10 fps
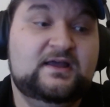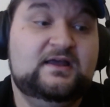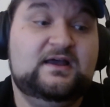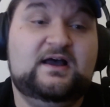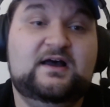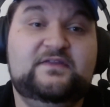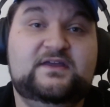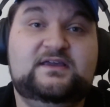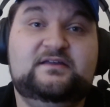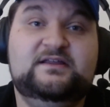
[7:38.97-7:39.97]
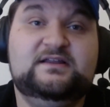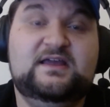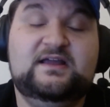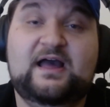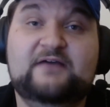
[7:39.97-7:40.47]
The Achillean
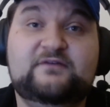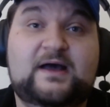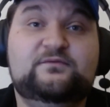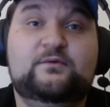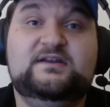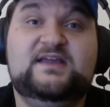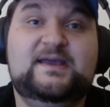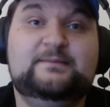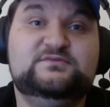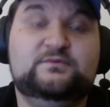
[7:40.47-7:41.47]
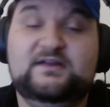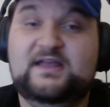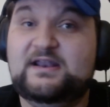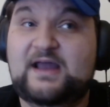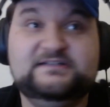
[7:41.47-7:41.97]
King. I've won games where
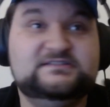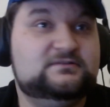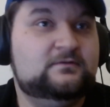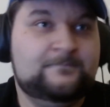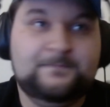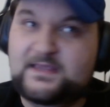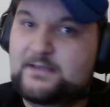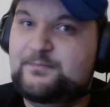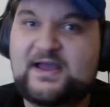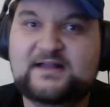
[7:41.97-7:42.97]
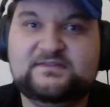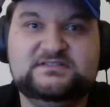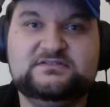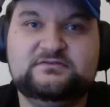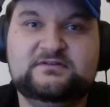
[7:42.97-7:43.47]
again I just impact the
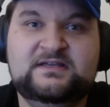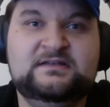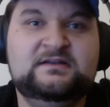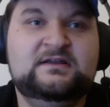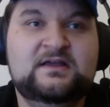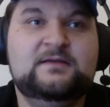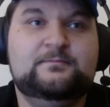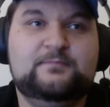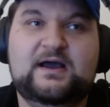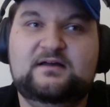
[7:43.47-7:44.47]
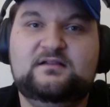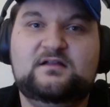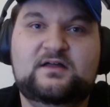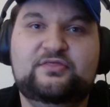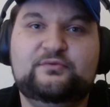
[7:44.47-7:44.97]
screen, pile
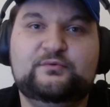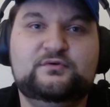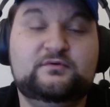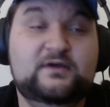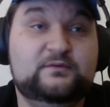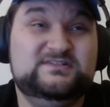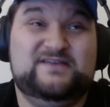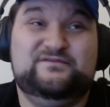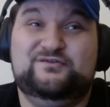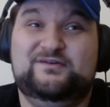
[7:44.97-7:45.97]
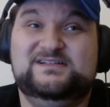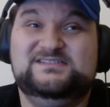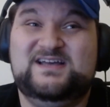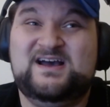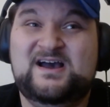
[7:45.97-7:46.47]
on through, and we just have a great
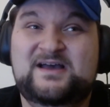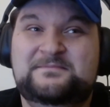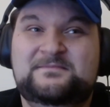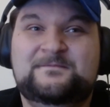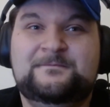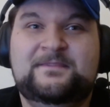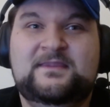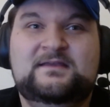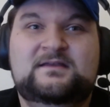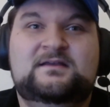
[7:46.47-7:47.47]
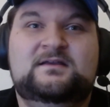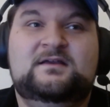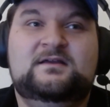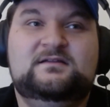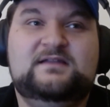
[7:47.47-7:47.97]
time.
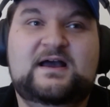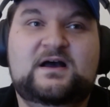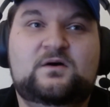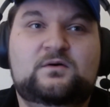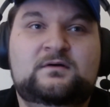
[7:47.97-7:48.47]
Now,